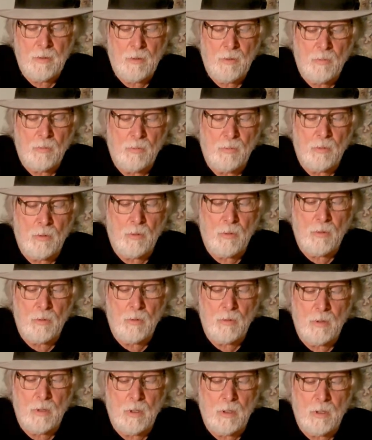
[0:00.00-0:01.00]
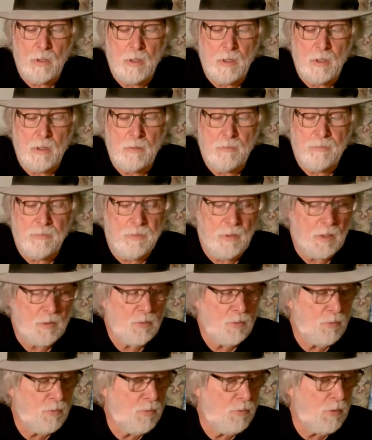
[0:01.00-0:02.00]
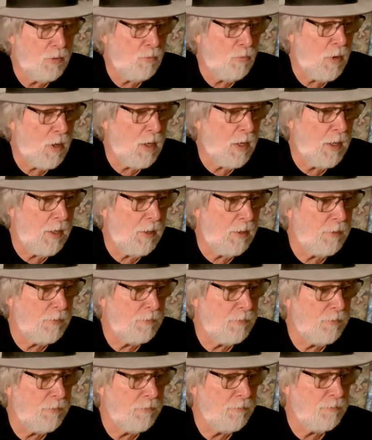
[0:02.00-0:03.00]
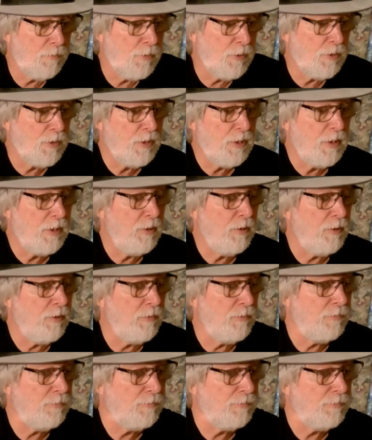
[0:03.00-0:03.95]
roll of flux core wire for steel.